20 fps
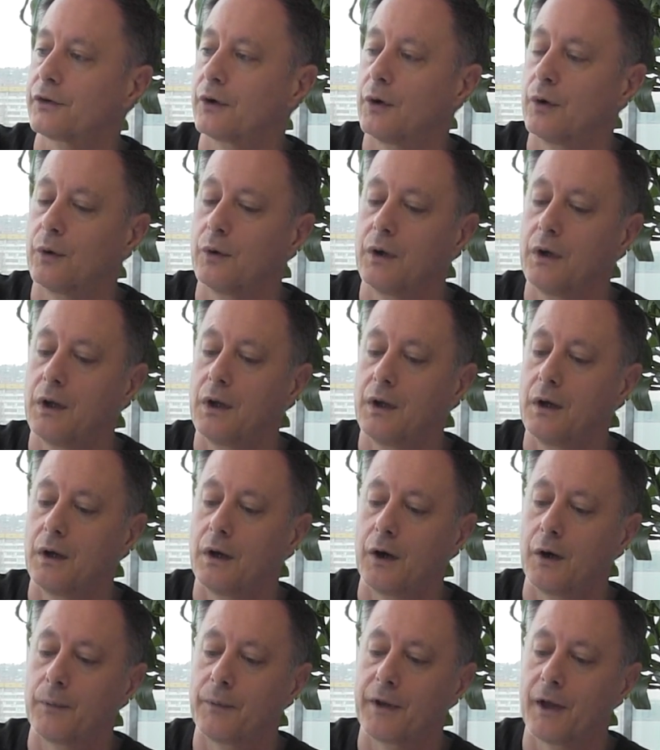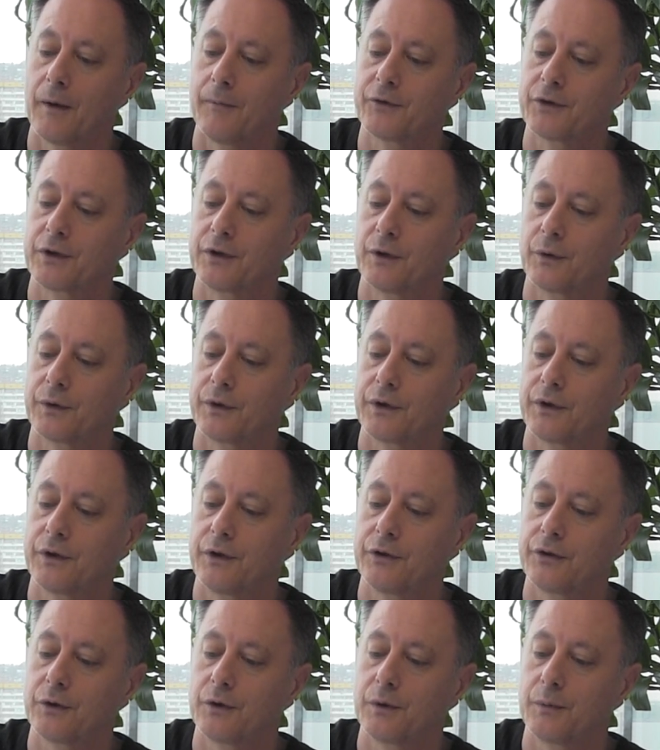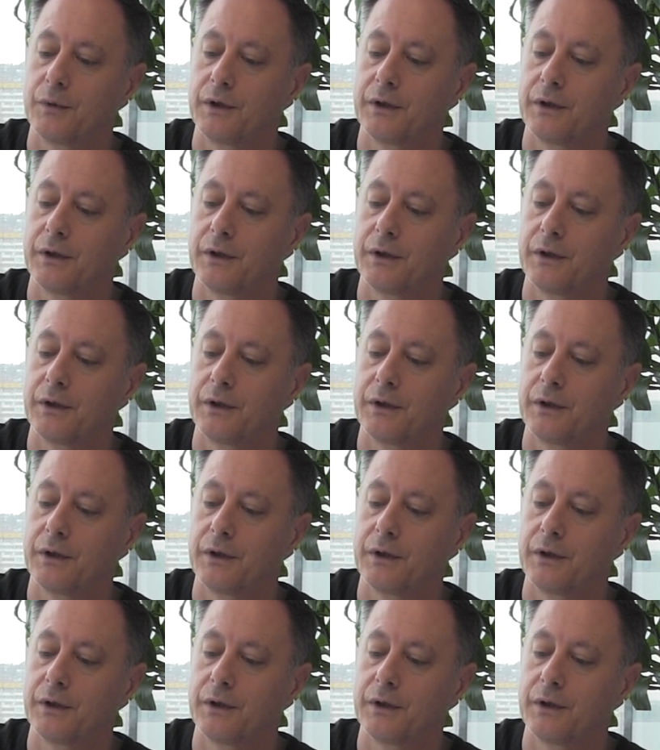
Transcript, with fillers: So um, they obviously don't intend you to